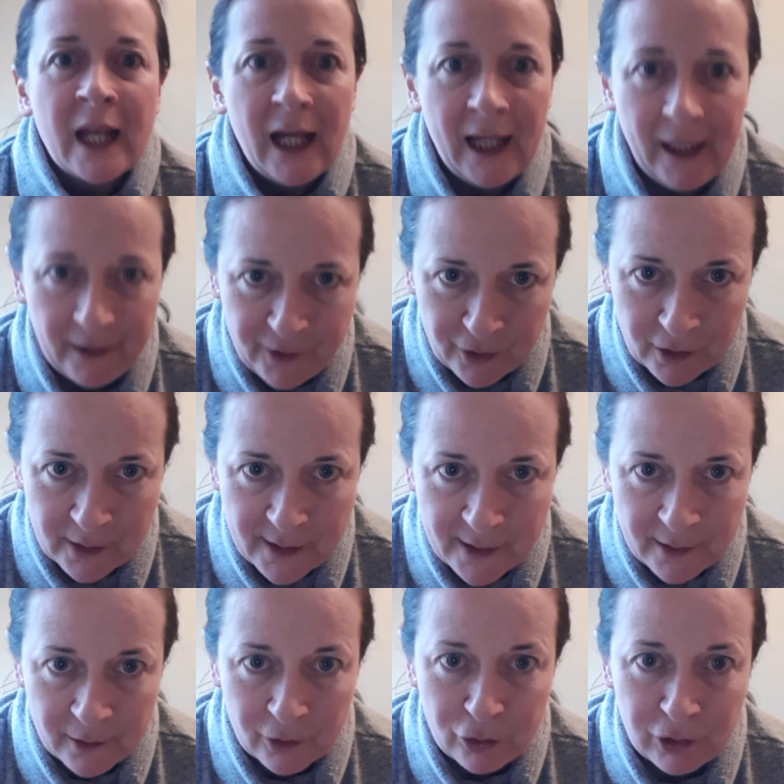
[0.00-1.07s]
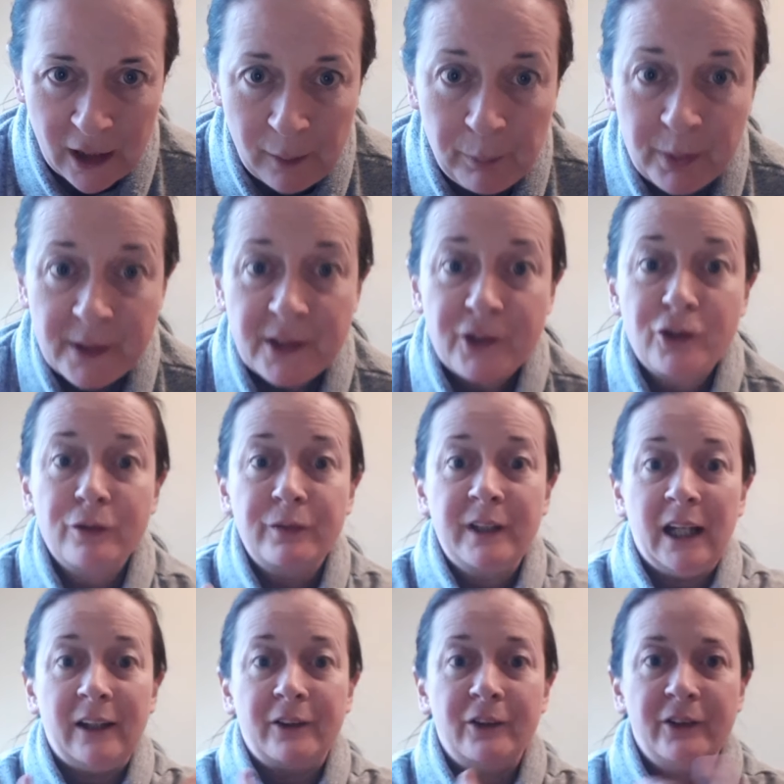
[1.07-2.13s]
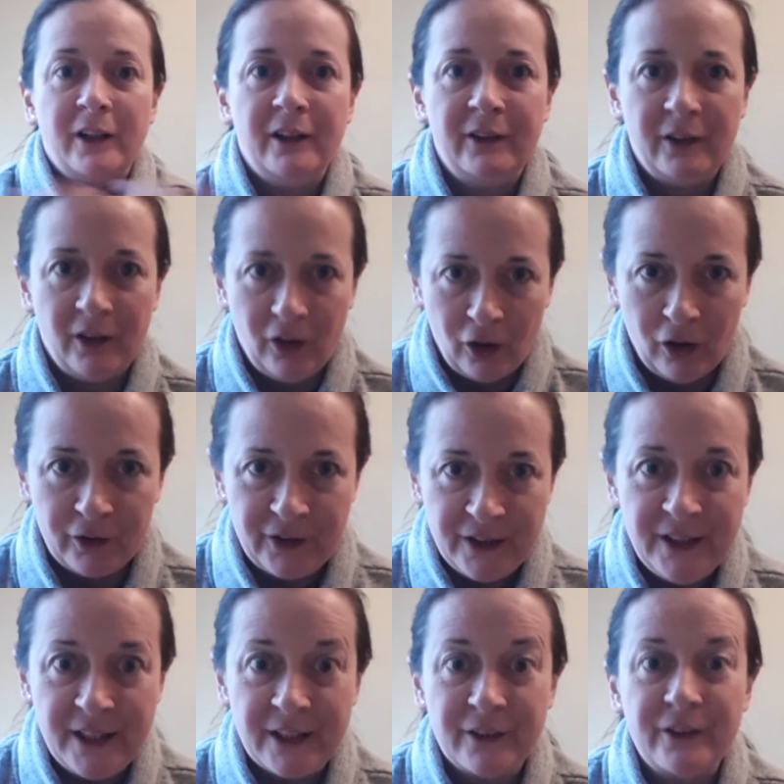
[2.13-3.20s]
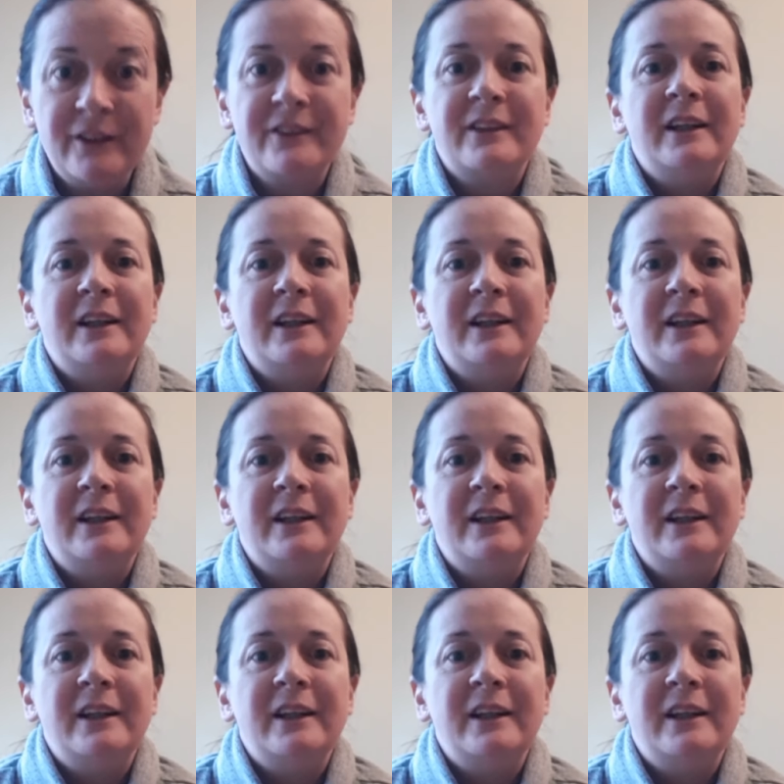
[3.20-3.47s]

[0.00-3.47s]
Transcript: adult crap that you've gathered on all the years,